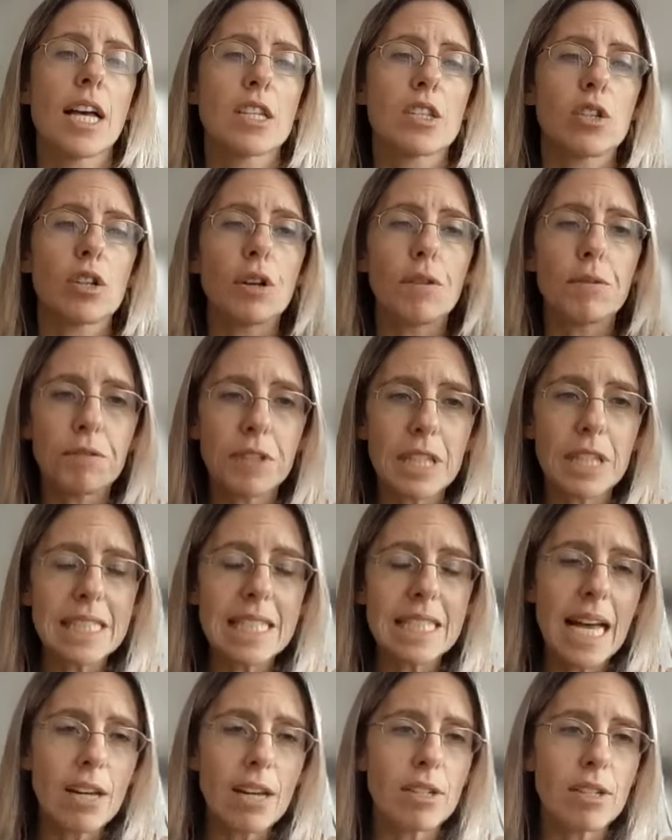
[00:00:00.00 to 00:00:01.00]
So if they
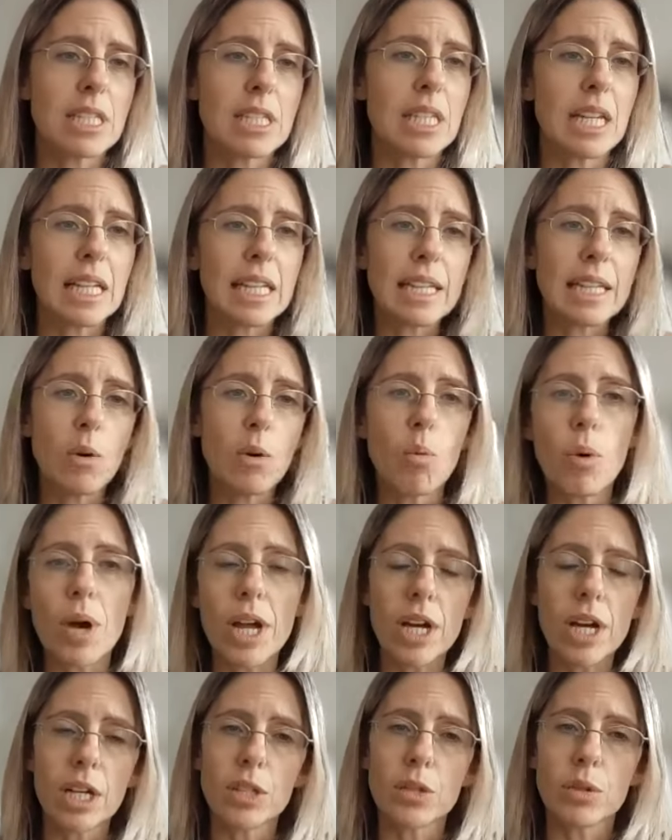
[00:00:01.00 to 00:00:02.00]
tell you exactly
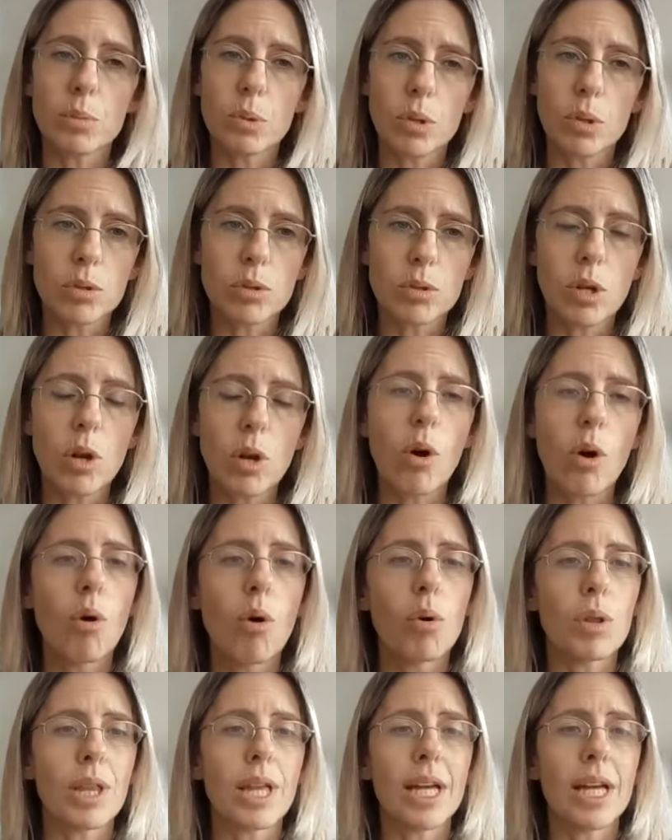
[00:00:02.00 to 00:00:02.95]
where you broke the law,